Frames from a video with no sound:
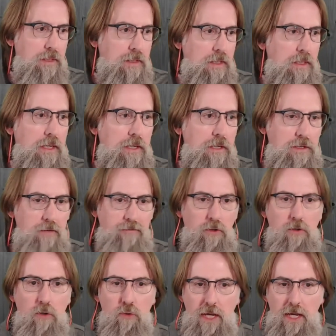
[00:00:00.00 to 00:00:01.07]
in a different
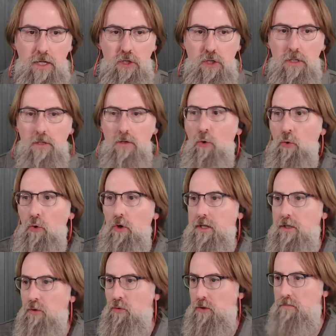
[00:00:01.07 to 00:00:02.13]
location, or it
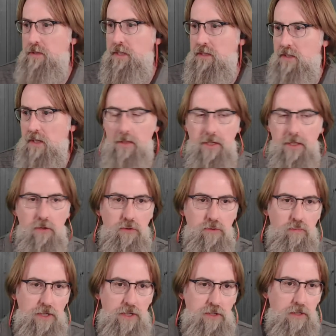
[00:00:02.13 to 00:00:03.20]
could be somebody who's
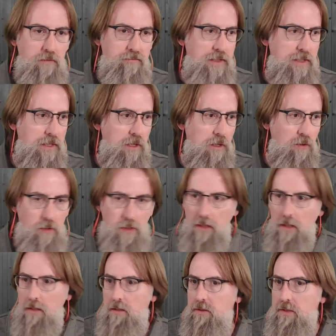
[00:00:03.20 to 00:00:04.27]
watching a video
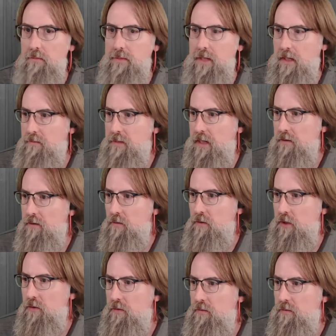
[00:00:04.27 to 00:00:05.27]
sometime down the road.